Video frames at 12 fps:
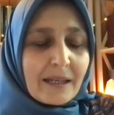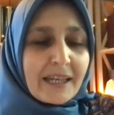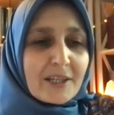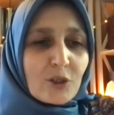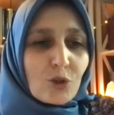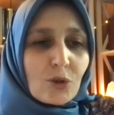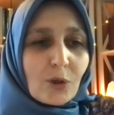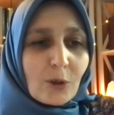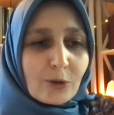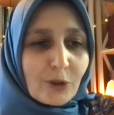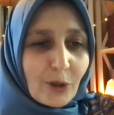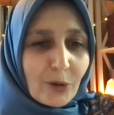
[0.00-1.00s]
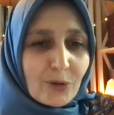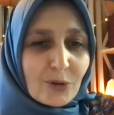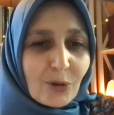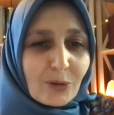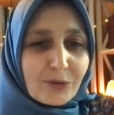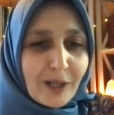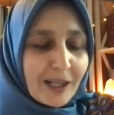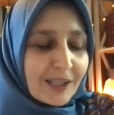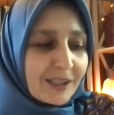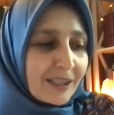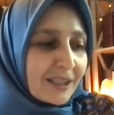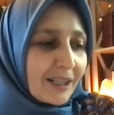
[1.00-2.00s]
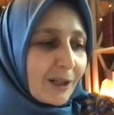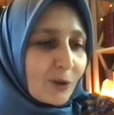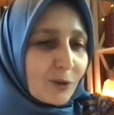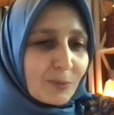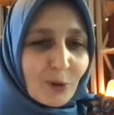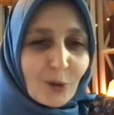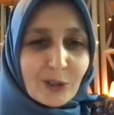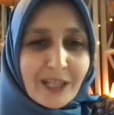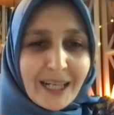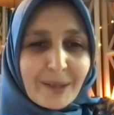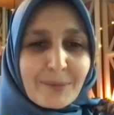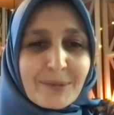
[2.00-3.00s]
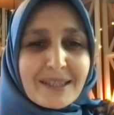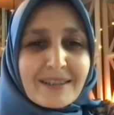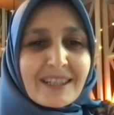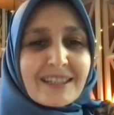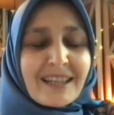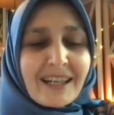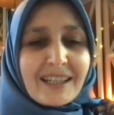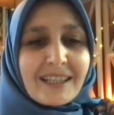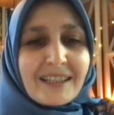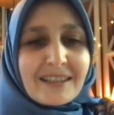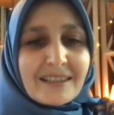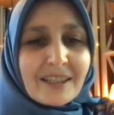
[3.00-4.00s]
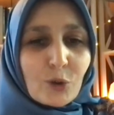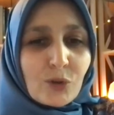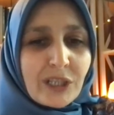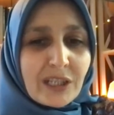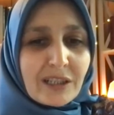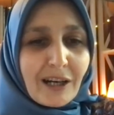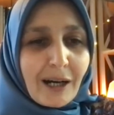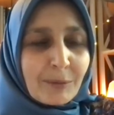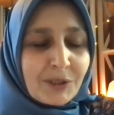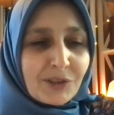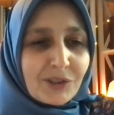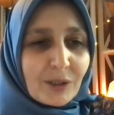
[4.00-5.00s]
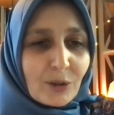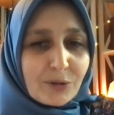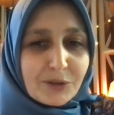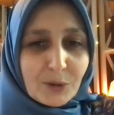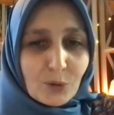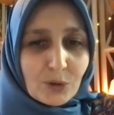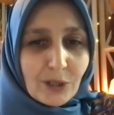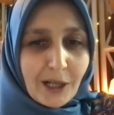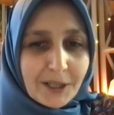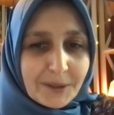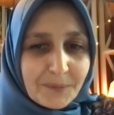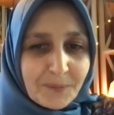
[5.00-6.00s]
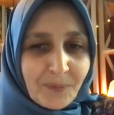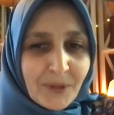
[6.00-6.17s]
As you all know so far in our programs, Risale is a unique commentary of the Qur'an.